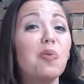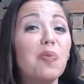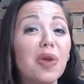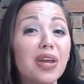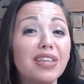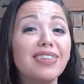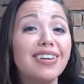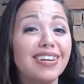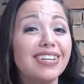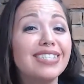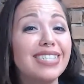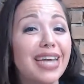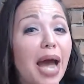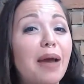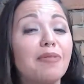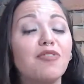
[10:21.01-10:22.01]
really good
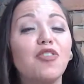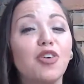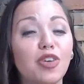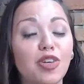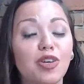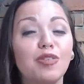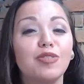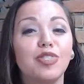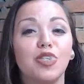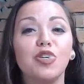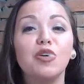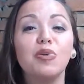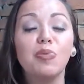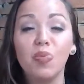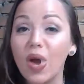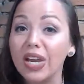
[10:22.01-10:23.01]
times for you
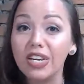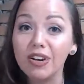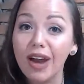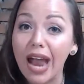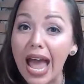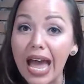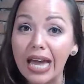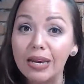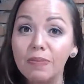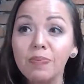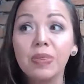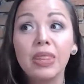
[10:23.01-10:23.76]
to run your ad